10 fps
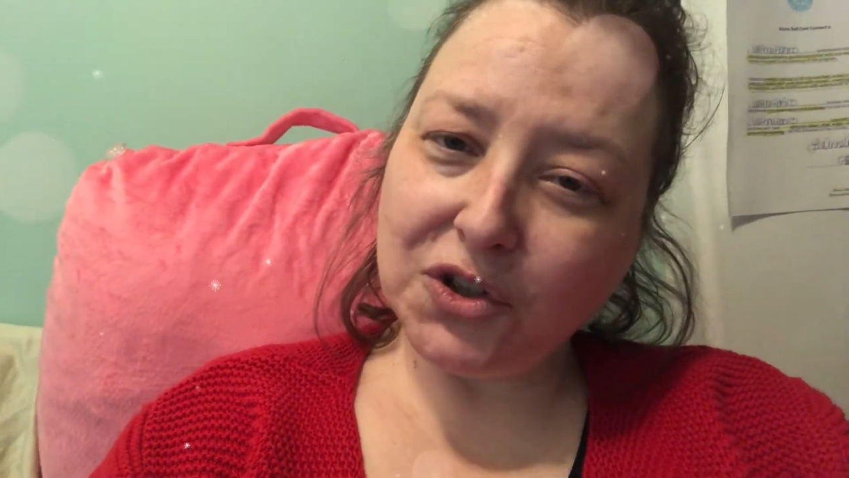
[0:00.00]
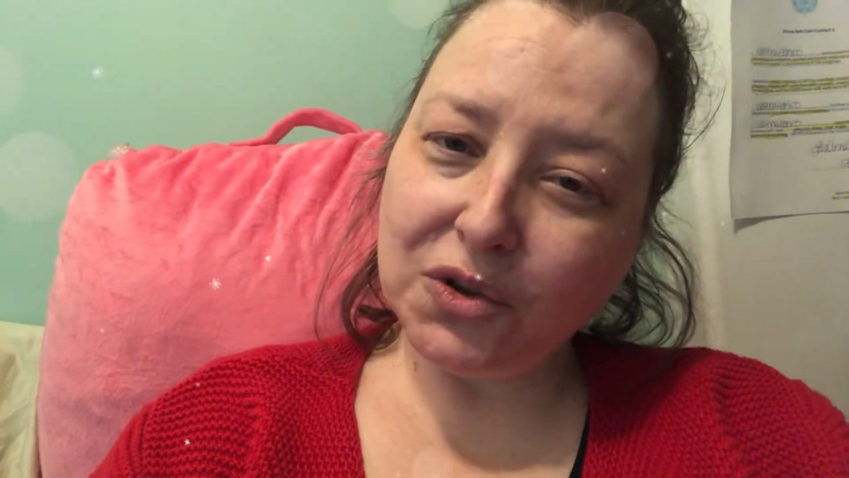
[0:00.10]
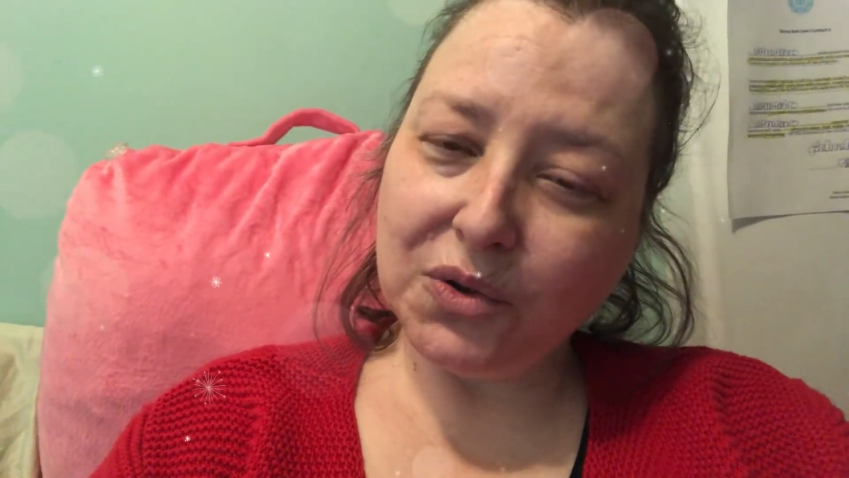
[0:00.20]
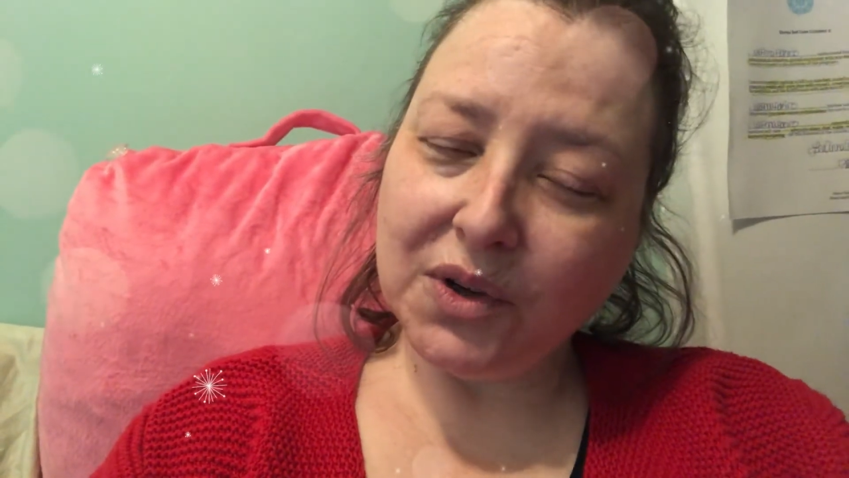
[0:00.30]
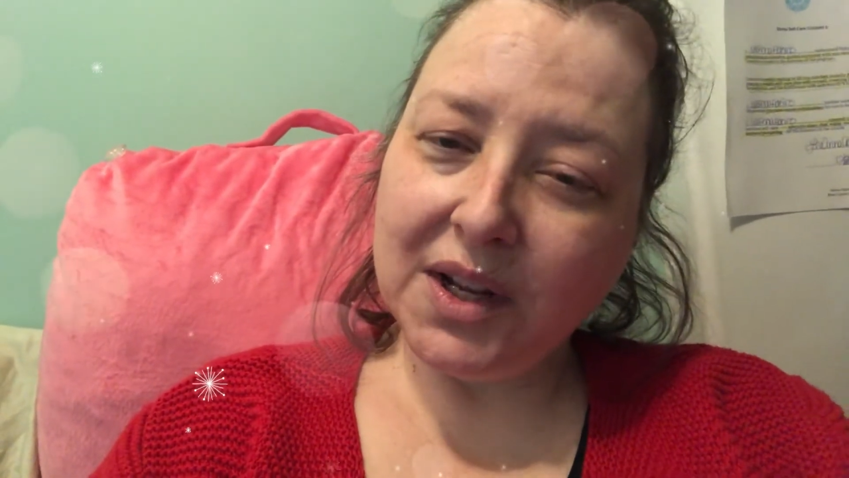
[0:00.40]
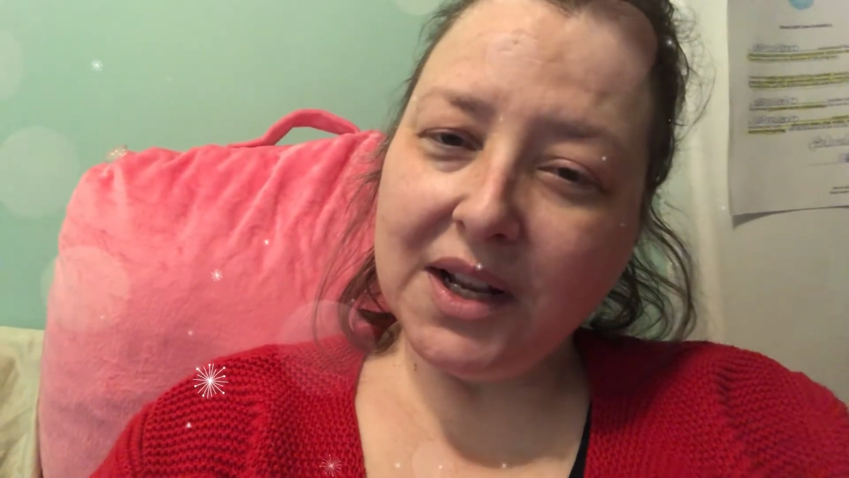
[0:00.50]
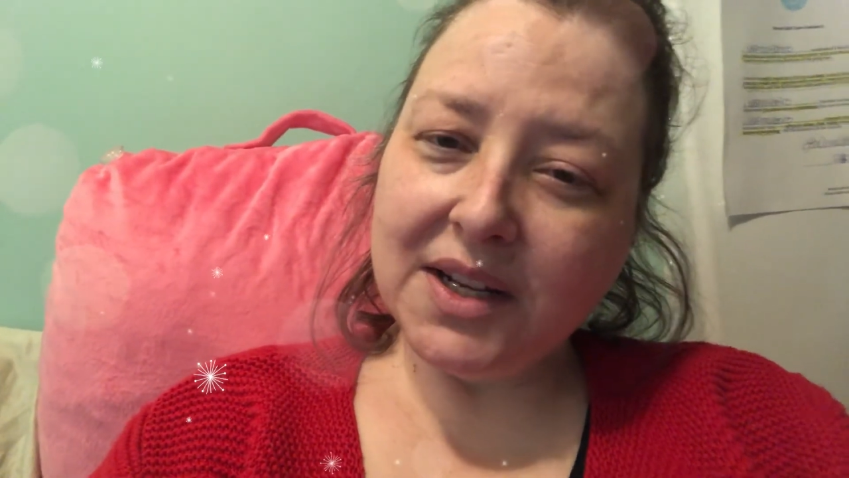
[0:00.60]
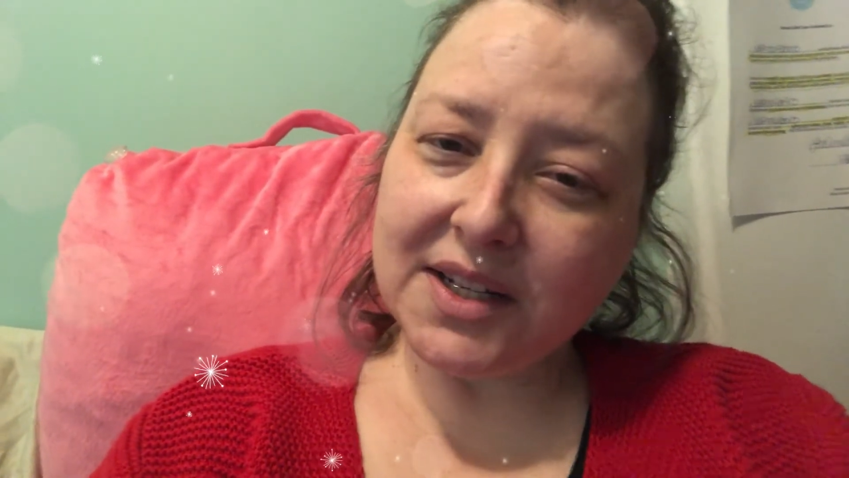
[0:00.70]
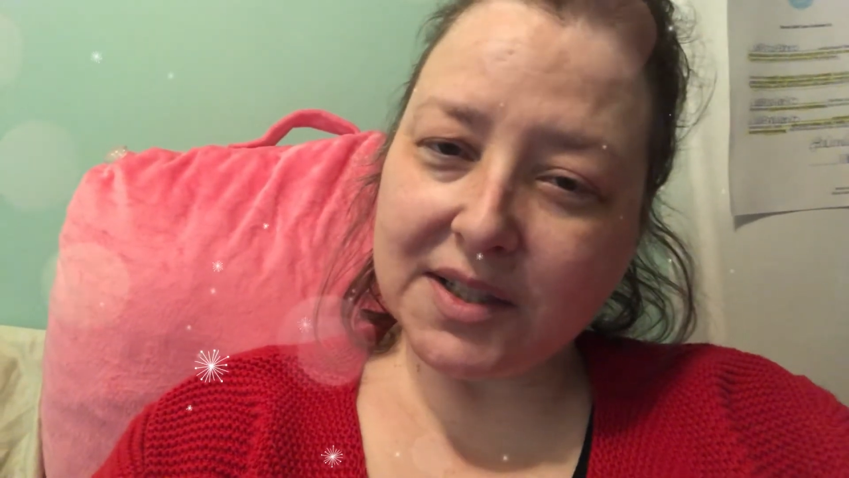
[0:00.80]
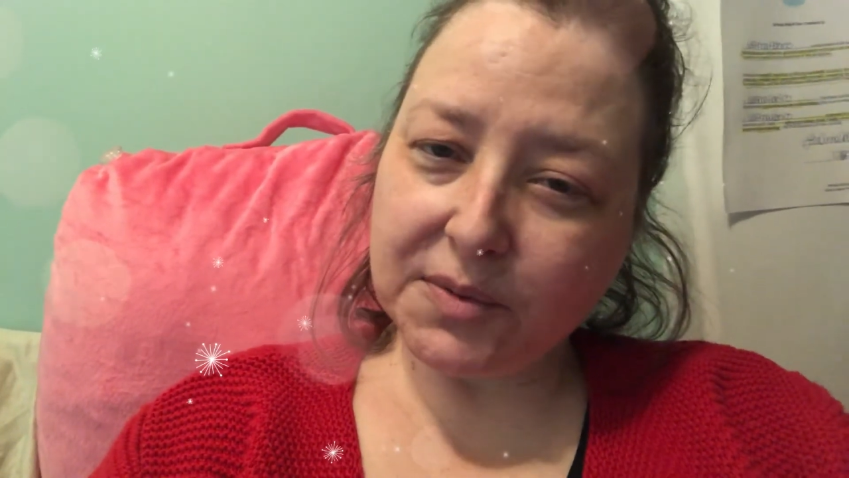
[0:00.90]
to
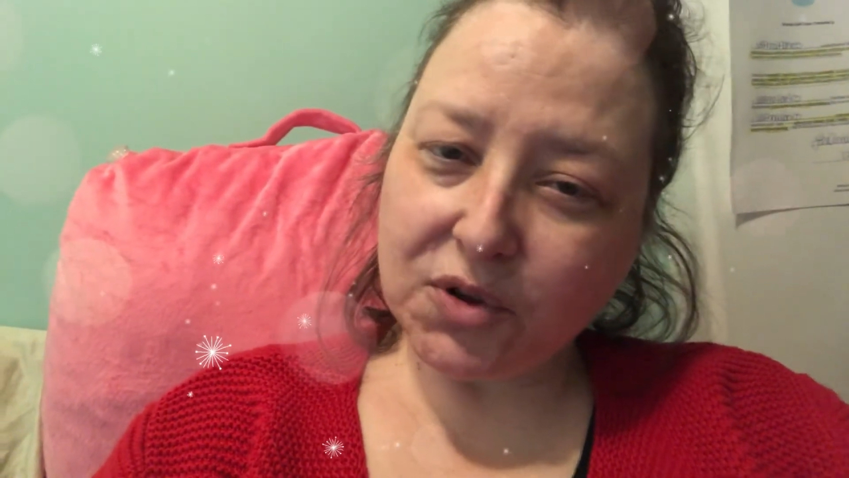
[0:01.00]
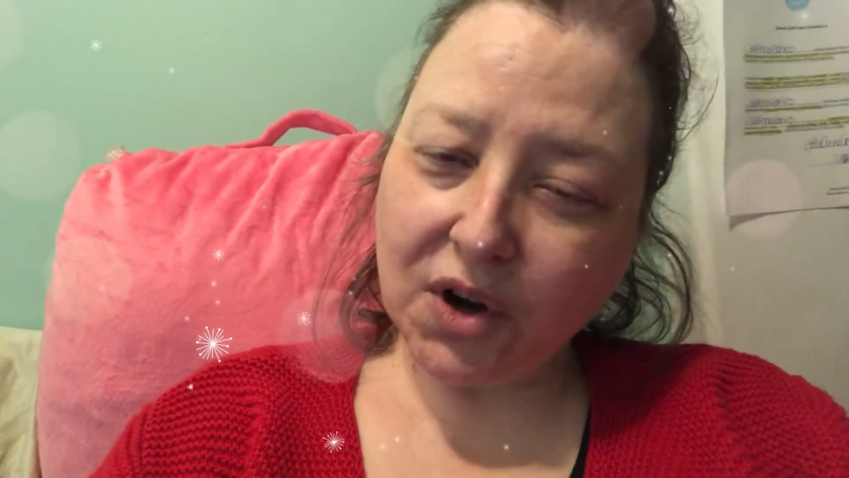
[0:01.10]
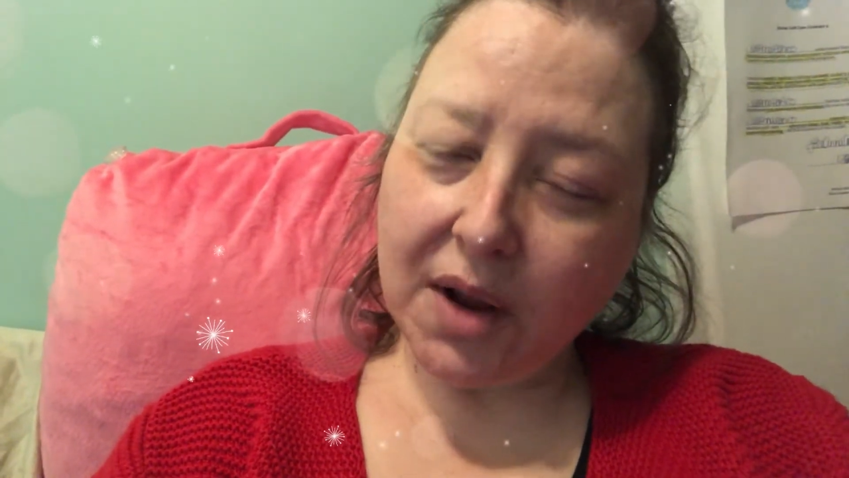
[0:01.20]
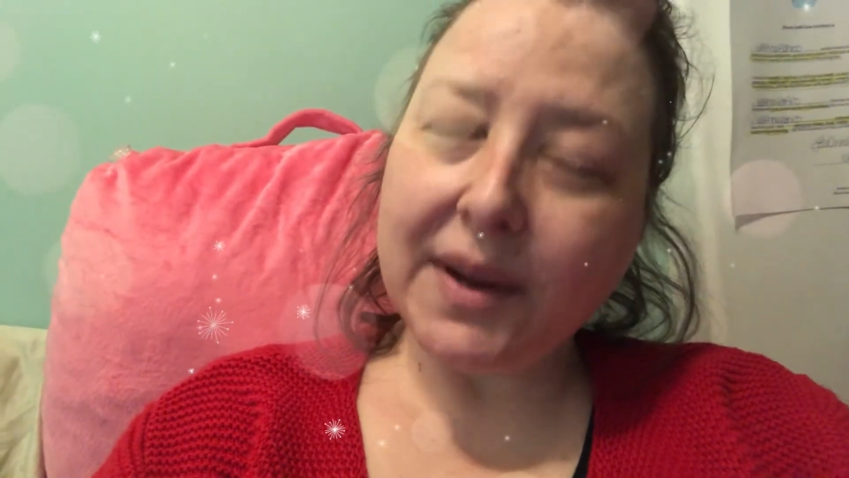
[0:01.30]
subscribe.